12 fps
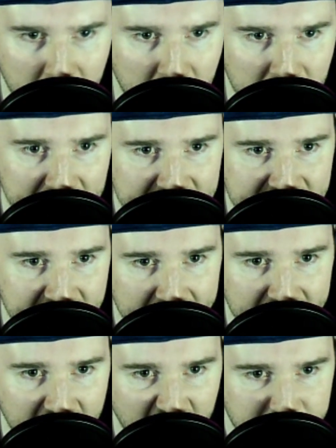Last 10
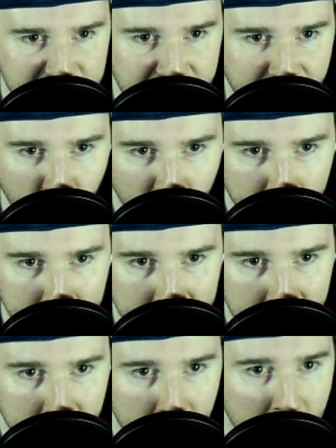games for
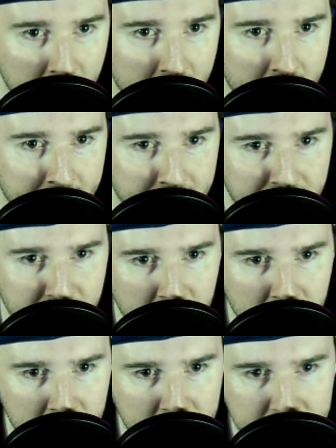Pitt,
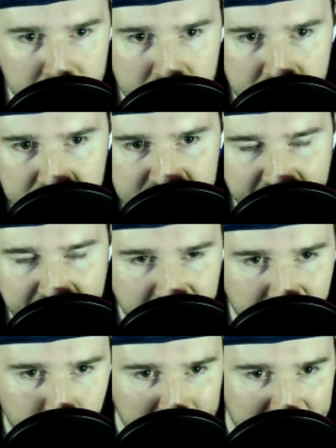
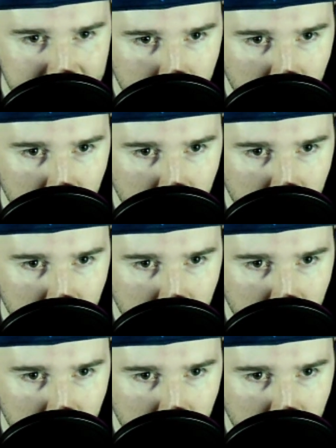7-3 in their